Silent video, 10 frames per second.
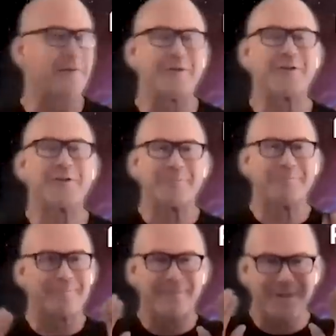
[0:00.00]
I've
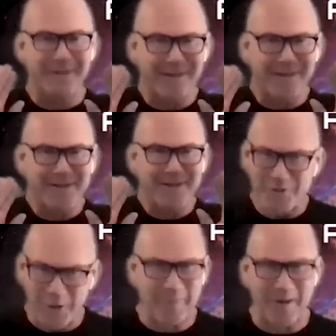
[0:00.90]

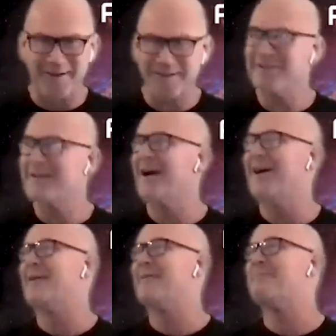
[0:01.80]
so much.
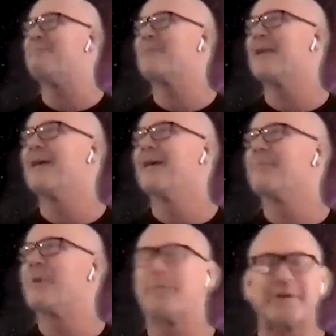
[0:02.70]
But
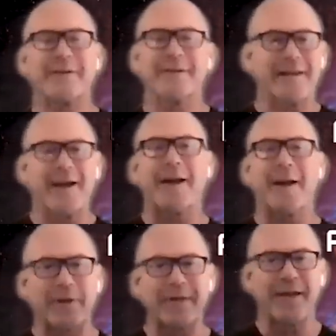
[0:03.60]
I'm just going to say a
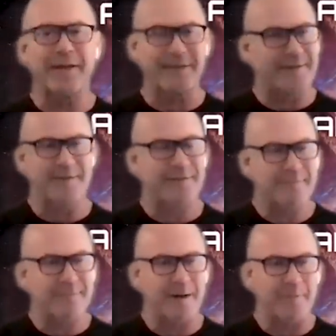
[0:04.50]
couple of things that just
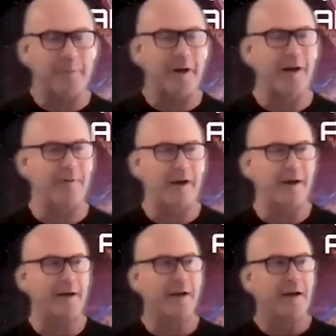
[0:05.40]
come to mind, right?